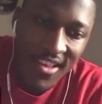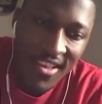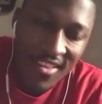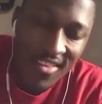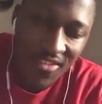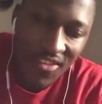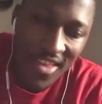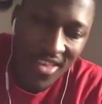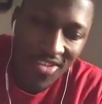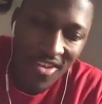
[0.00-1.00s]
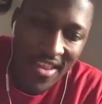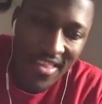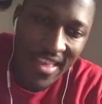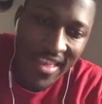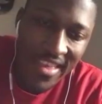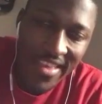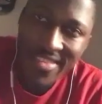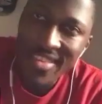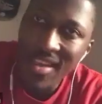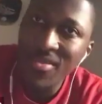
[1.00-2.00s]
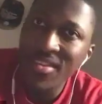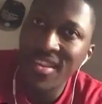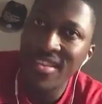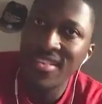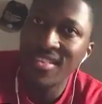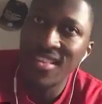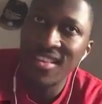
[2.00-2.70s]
Because if I just try to like get something